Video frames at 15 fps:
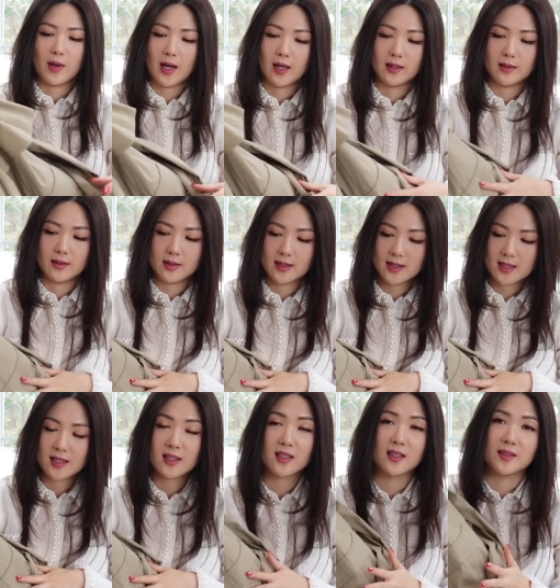but
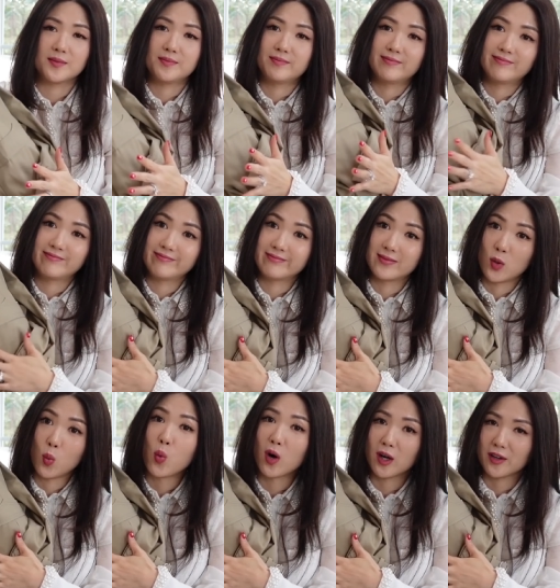still
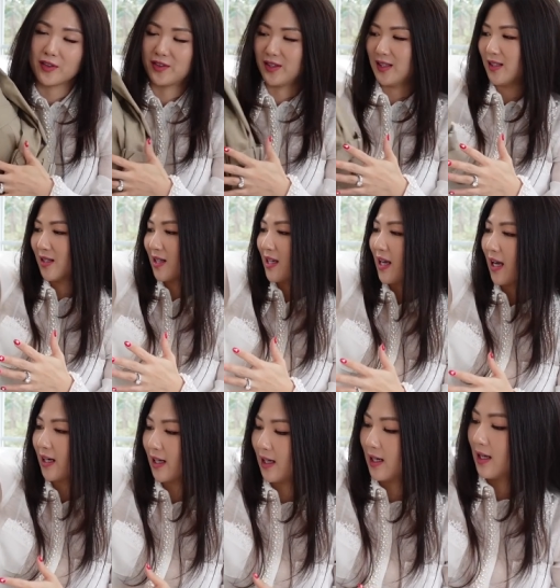worth
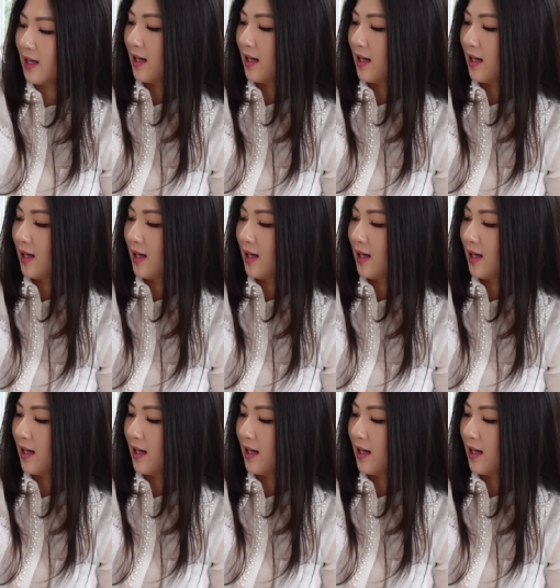getting.